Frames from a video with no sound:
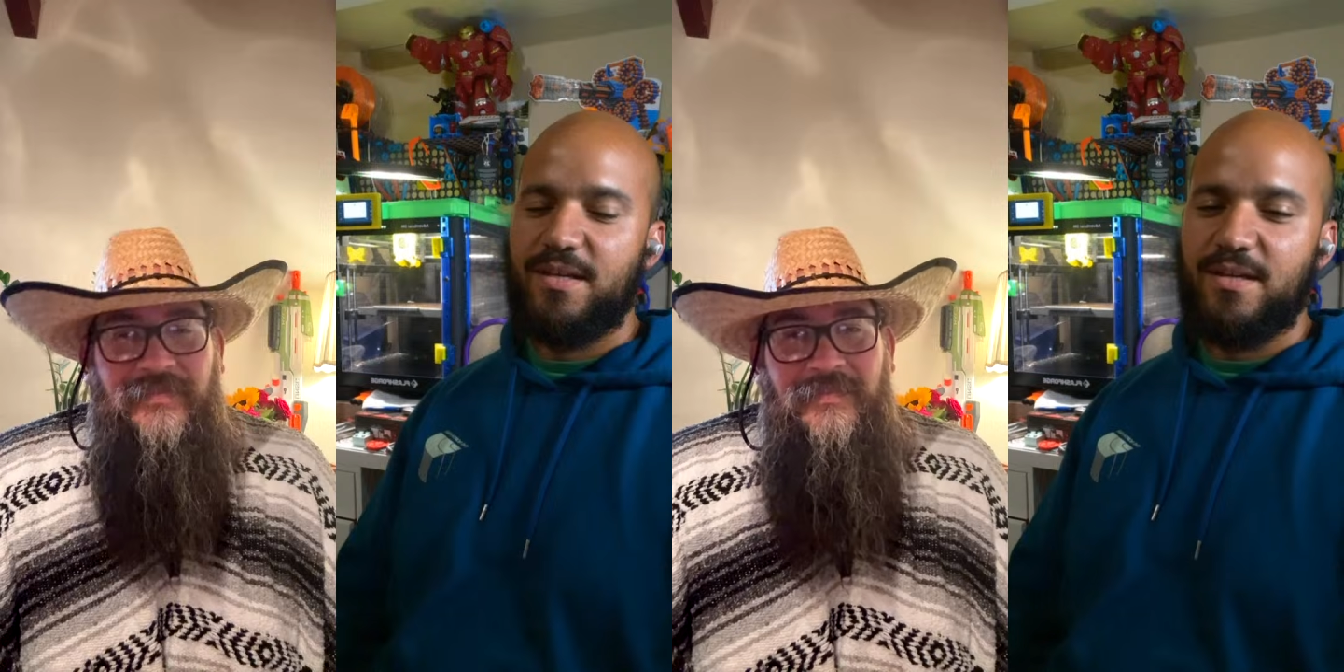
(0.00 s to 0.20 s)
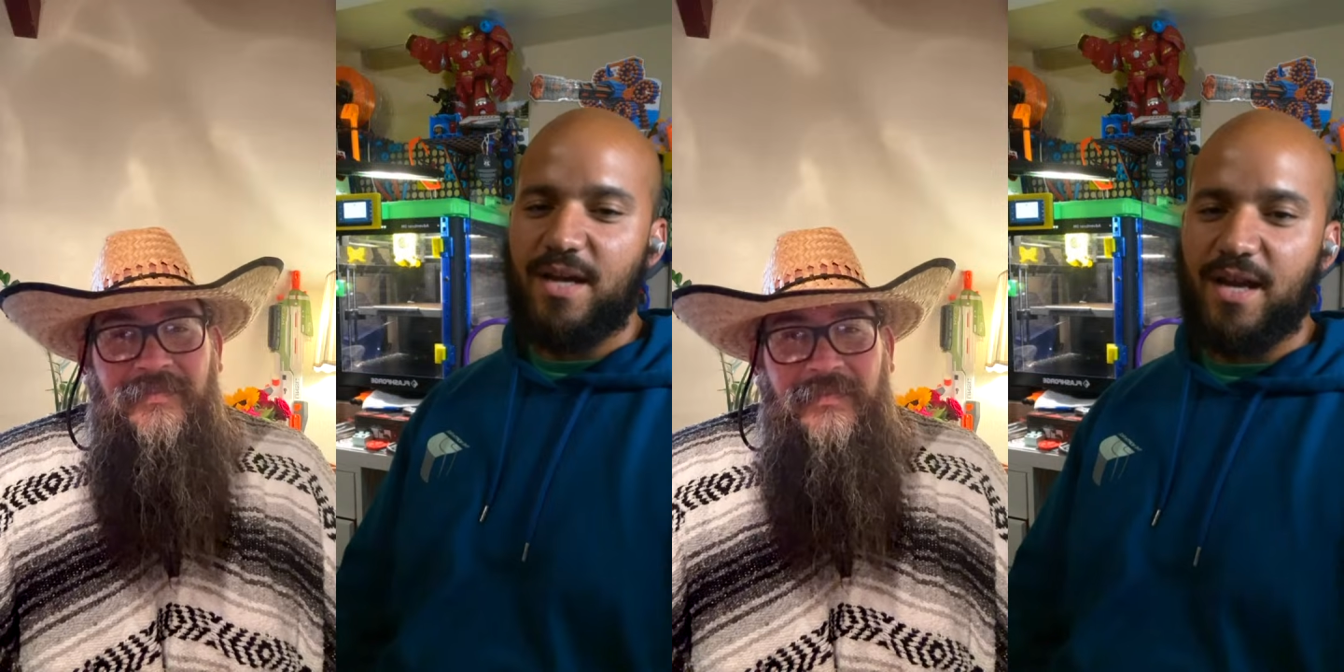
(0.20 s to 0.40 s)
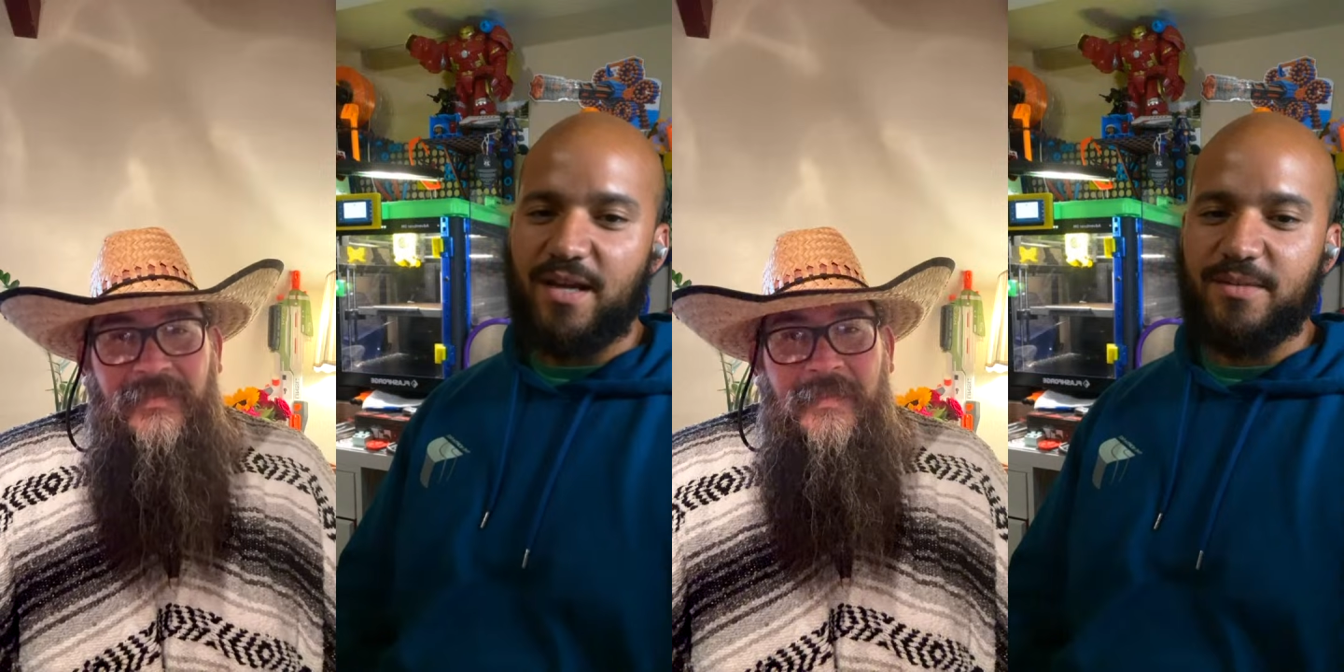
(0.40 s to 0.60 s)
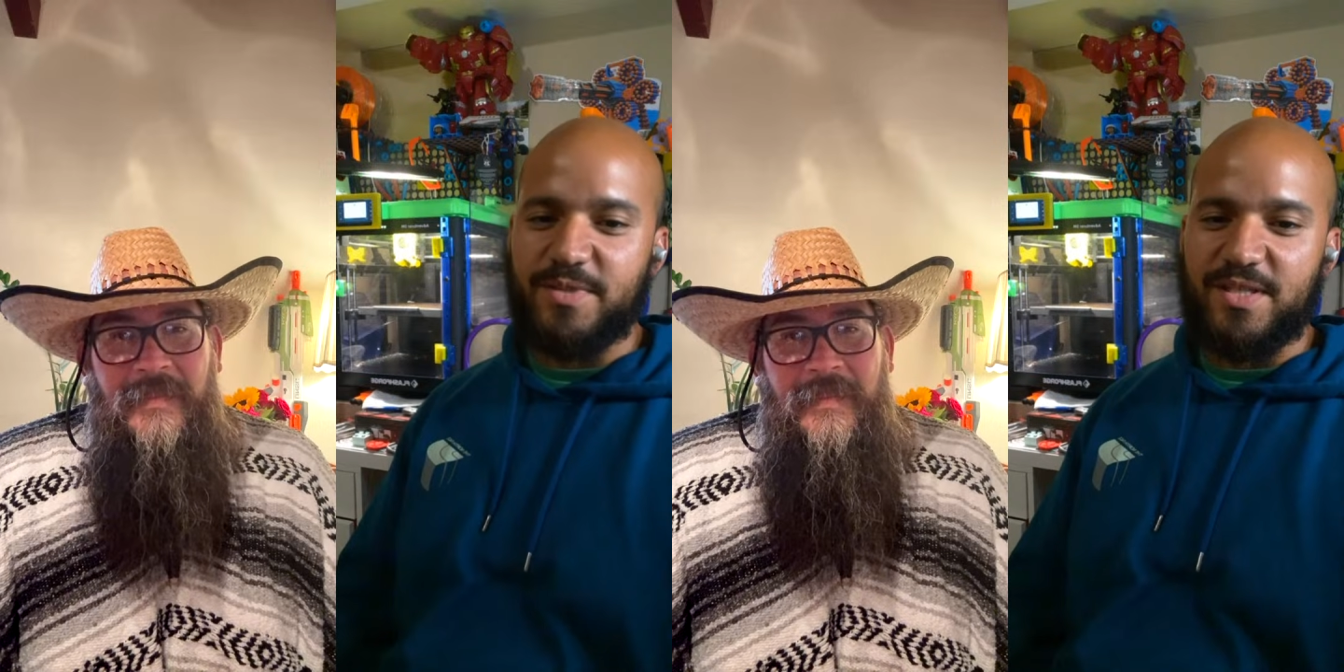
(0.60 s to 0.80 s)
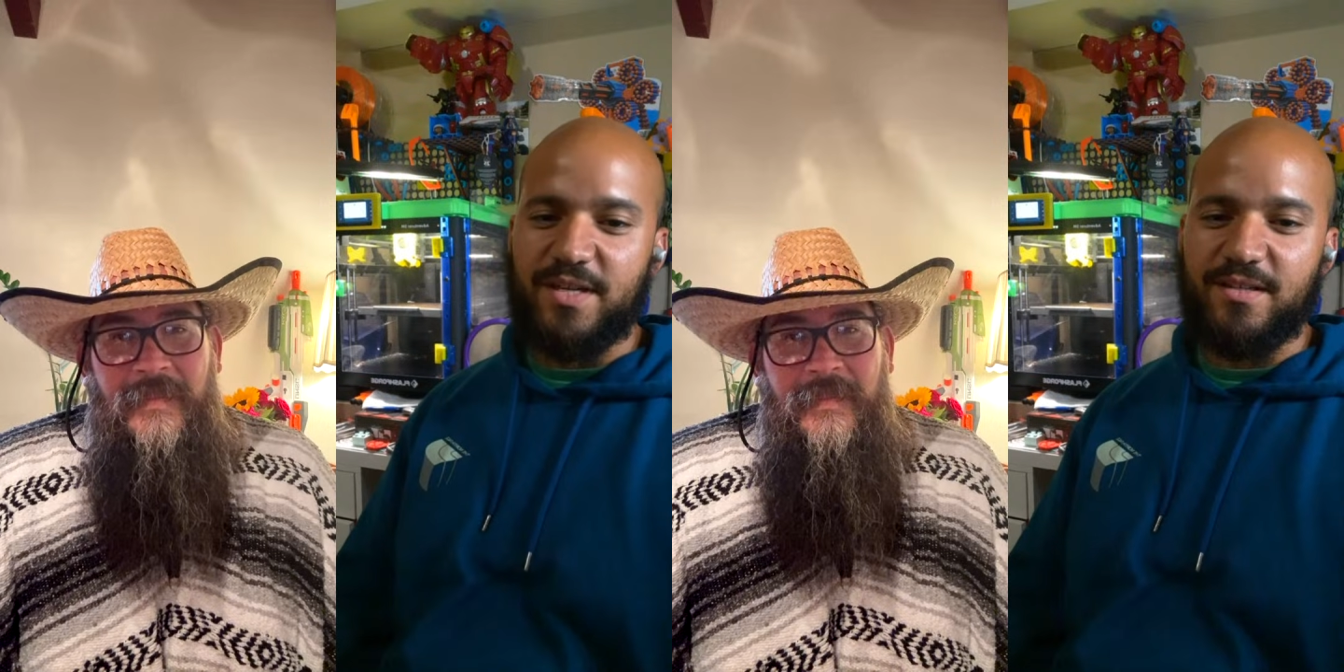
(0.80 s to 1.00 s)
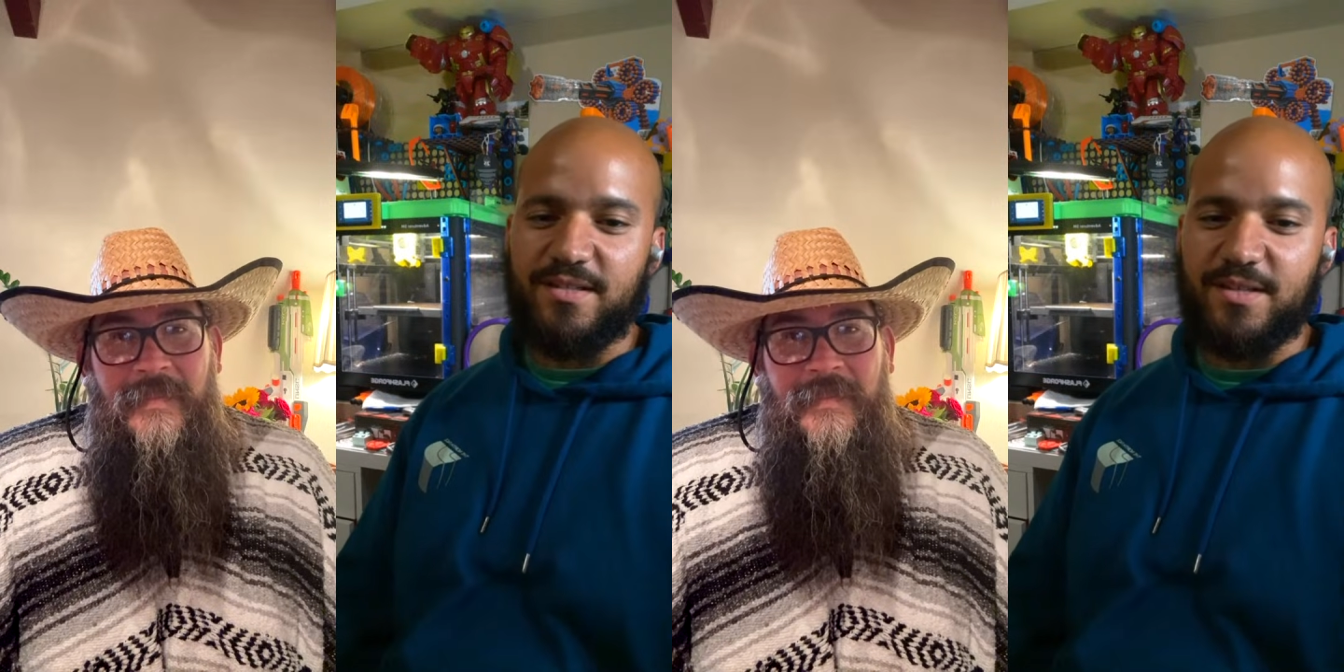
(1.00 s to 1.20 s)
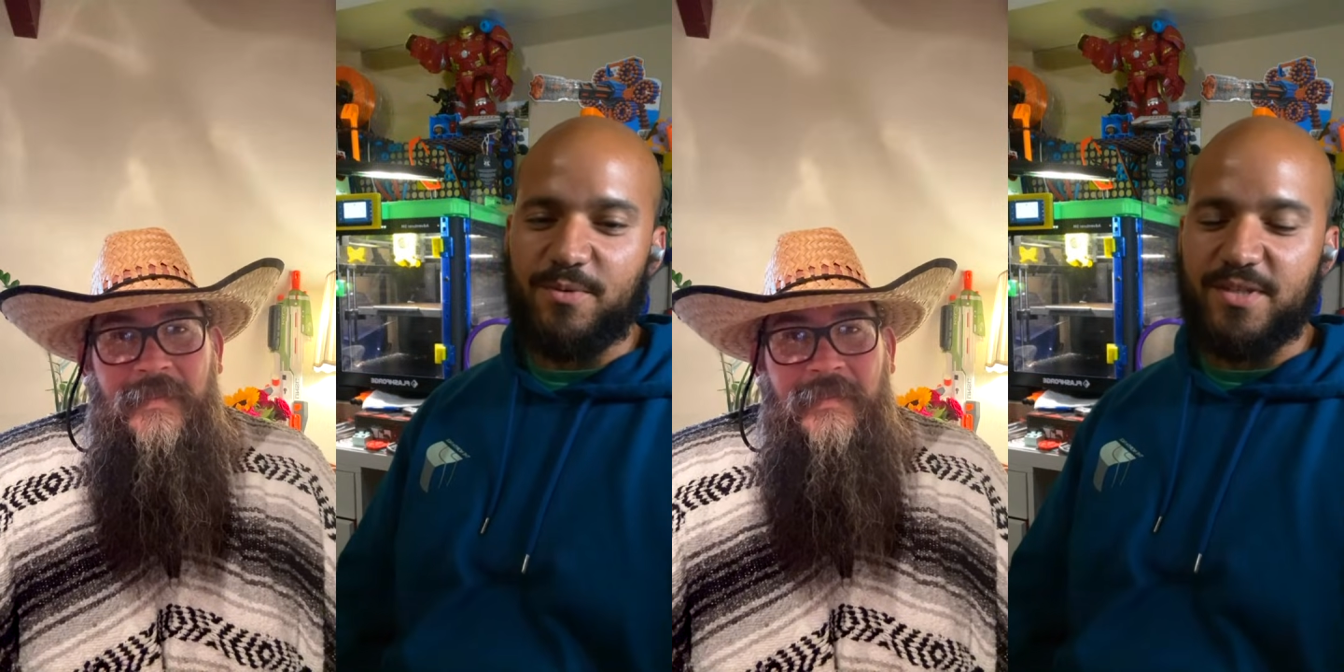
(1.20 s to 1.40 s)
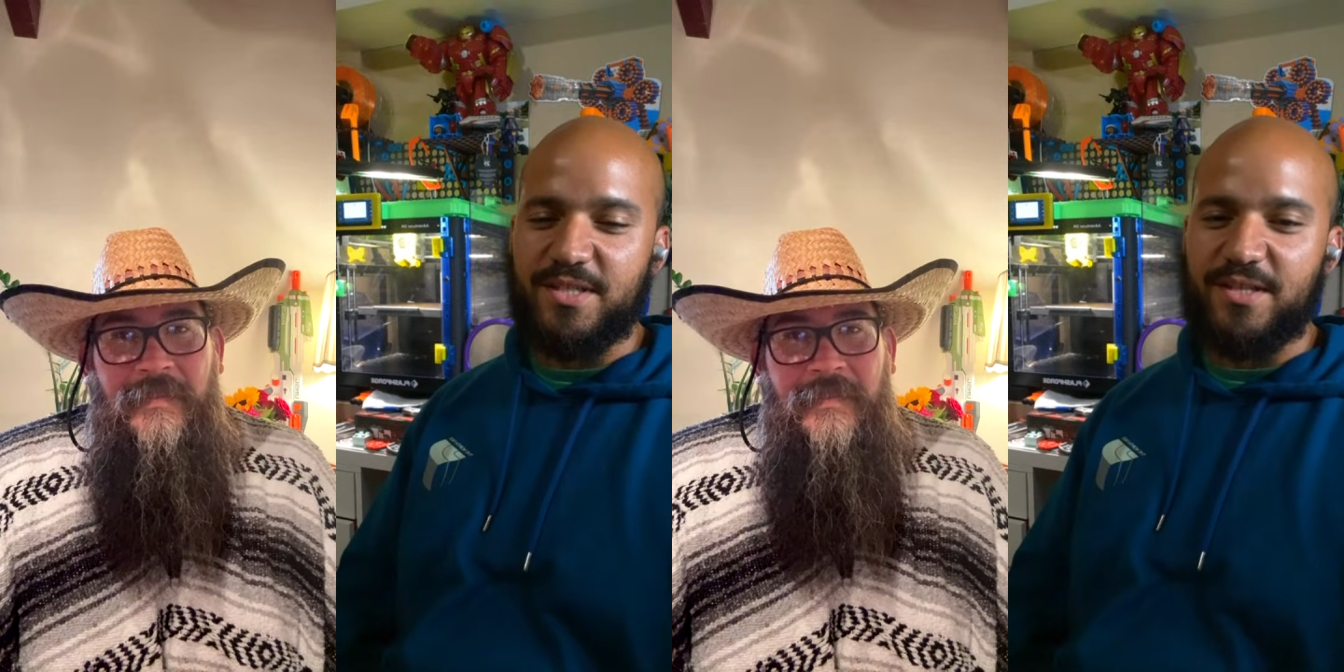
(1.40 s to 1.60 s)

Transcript: I got upset because I went to